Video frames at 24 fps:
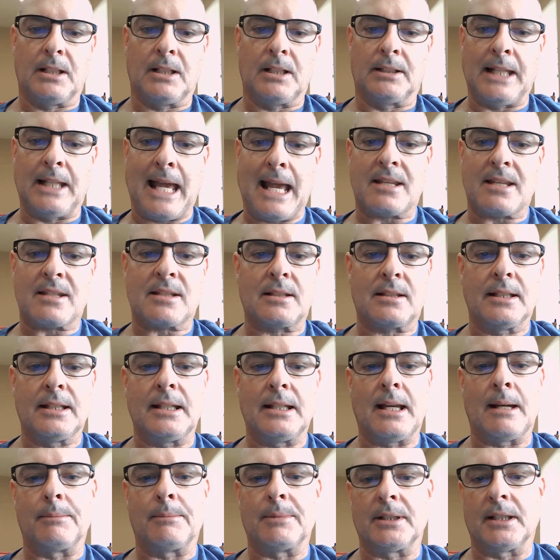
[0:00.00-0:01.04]

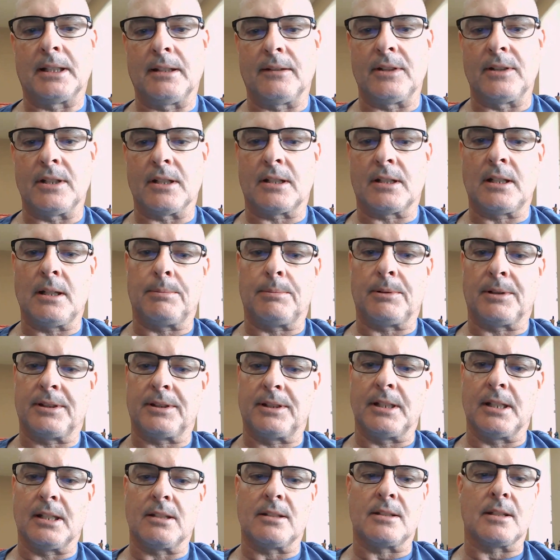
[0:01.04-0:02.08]
Lastly, I'm going to give you a couple
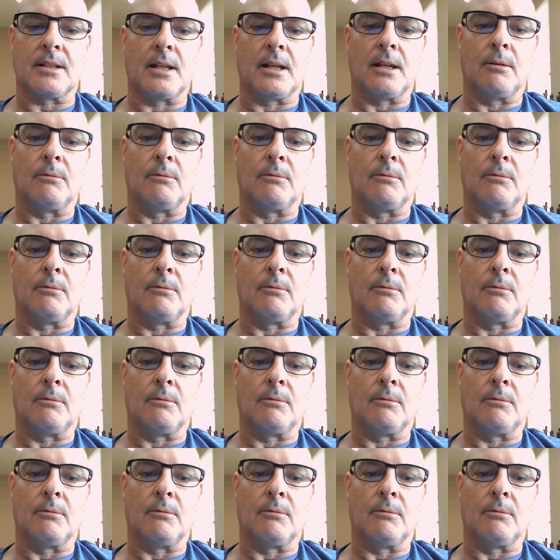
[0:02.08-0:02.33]
things.